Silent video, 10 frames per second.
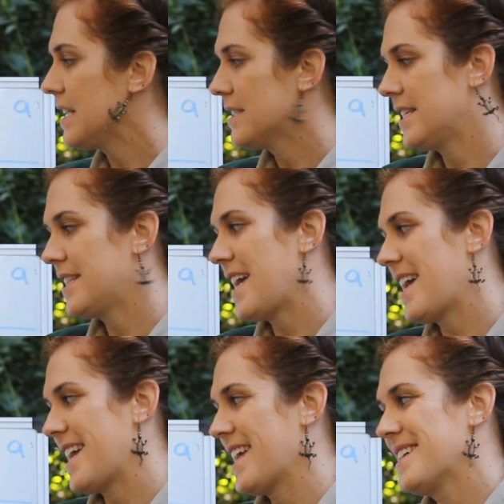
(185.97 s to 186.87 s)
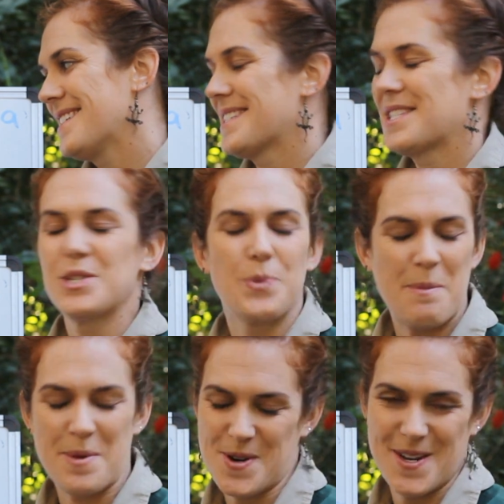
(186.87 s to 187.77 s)
Did they
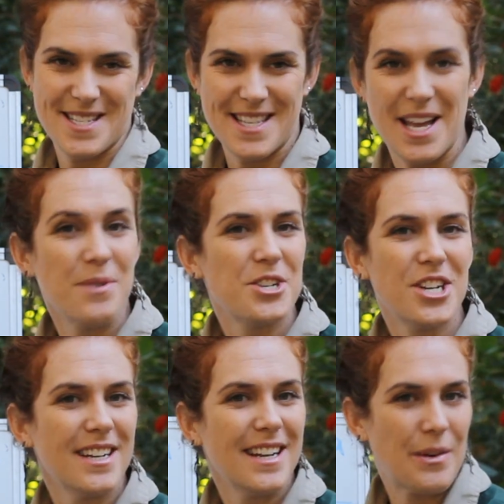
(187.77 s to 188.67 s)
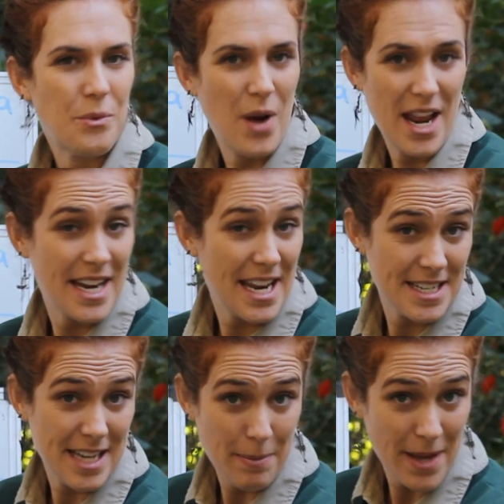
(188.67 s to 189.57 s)
swim across the ocean and
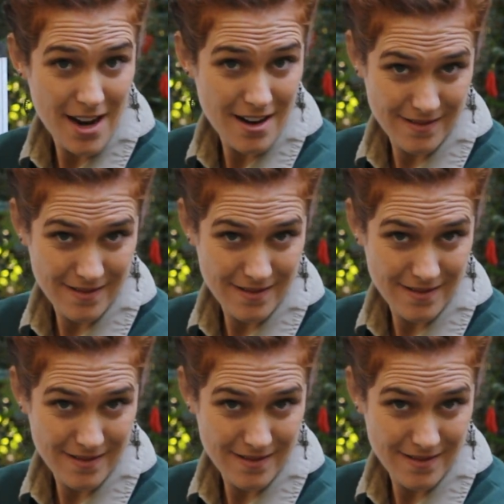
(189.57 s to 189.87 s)
end up here?